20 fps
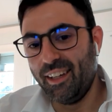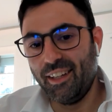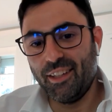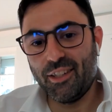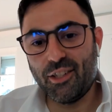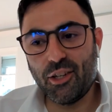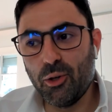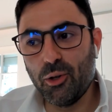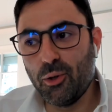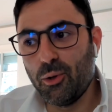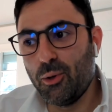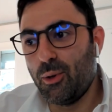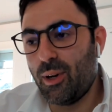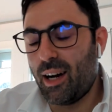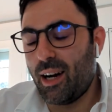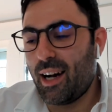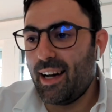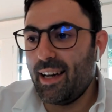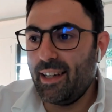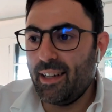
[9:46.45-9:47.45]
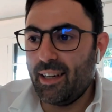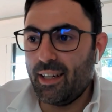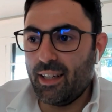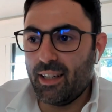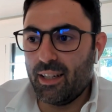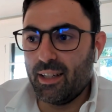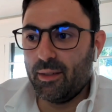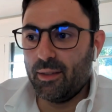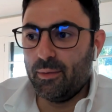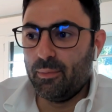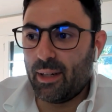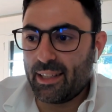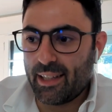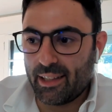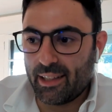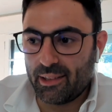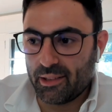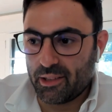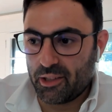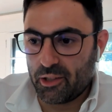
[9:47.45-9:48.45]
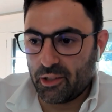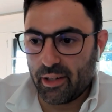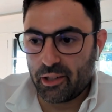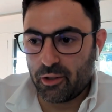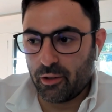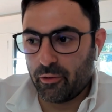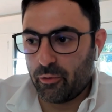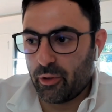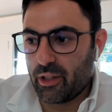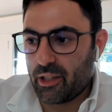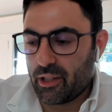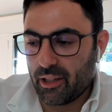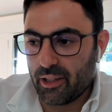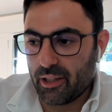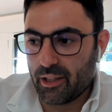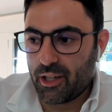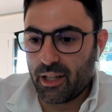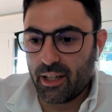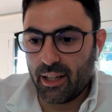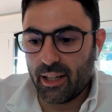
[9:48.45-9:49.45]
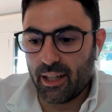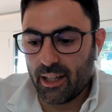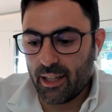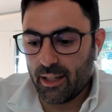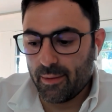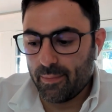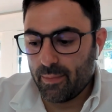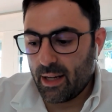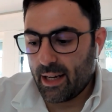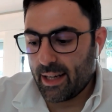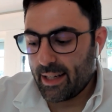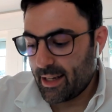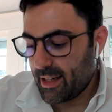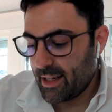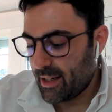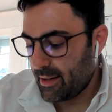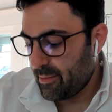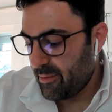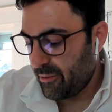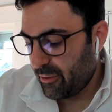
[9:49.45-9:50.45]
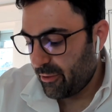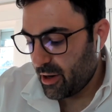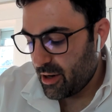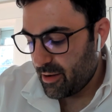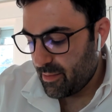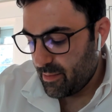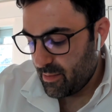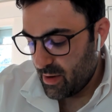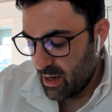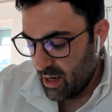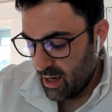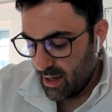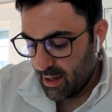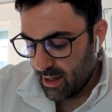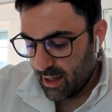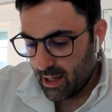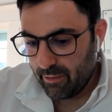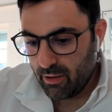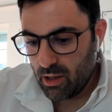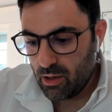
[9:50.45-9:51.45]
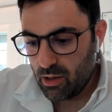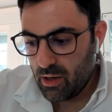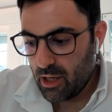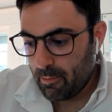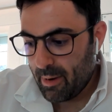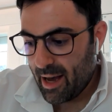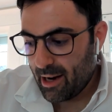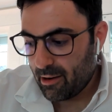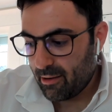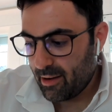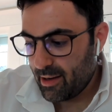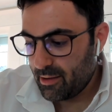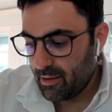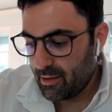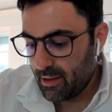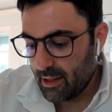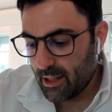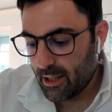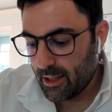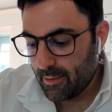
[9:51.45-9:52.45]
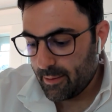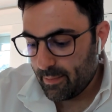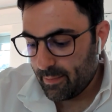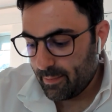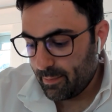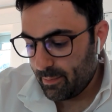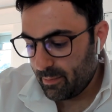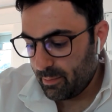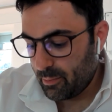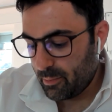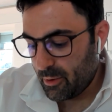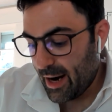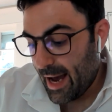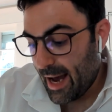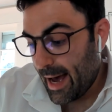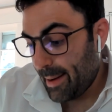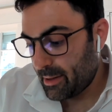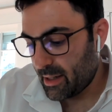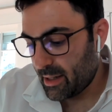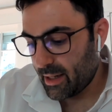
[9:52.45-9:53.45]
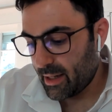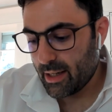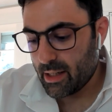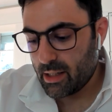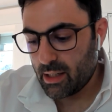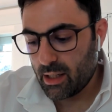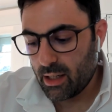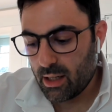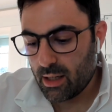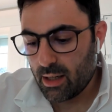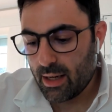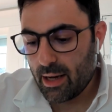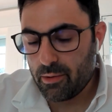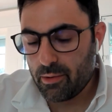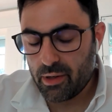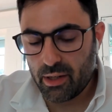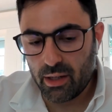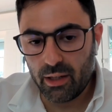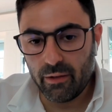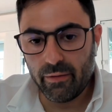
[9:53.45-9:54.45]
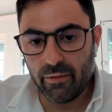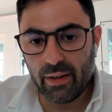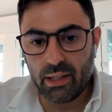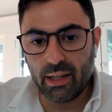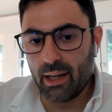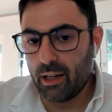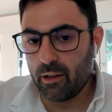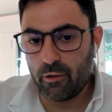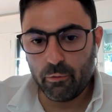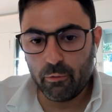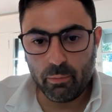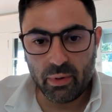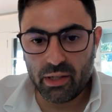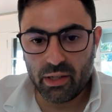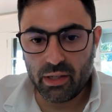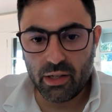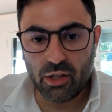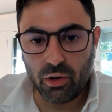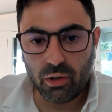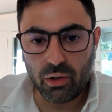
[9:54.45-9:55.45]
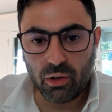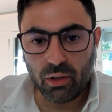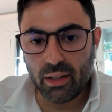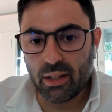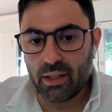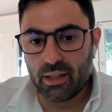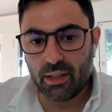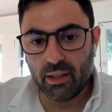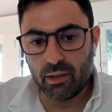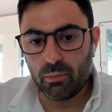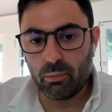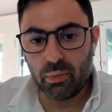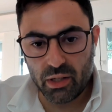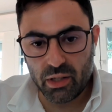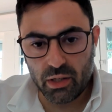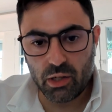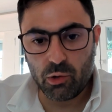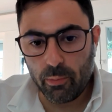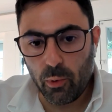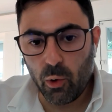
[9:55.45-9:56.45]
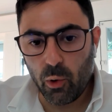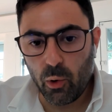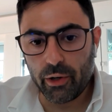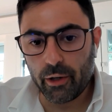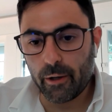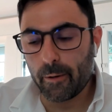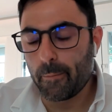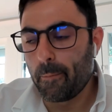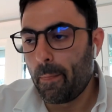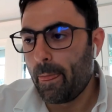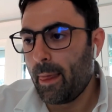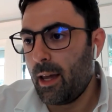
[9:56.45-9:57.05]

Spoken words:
So my title is Director of Research. I come from kind of a unique background. perhaps, I guess. I was an investigative business journalist and business reporter.